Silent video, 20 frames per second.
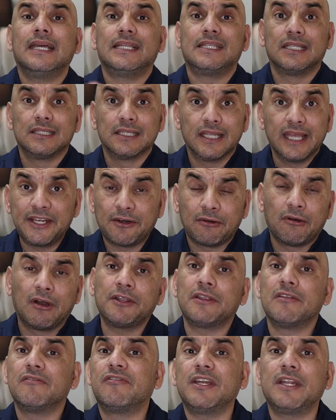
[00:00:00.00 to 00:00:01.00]
And later
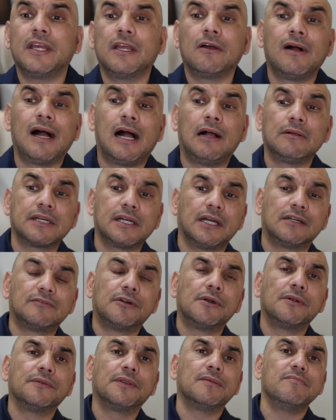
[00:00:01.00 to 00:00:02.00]
on in the video, I'll
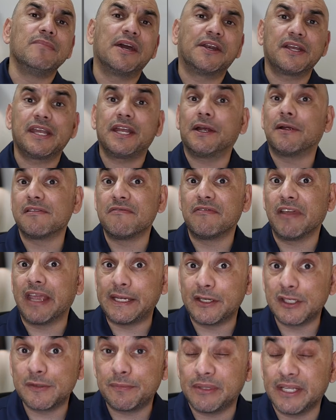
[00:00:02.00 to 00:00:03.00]
cover the Medicare
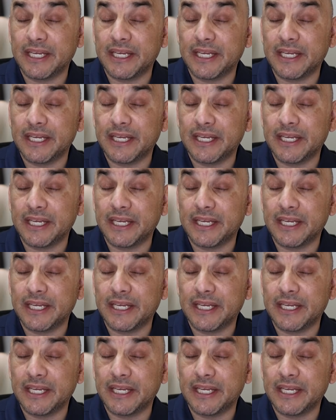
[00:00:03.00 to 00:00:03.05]
Advantage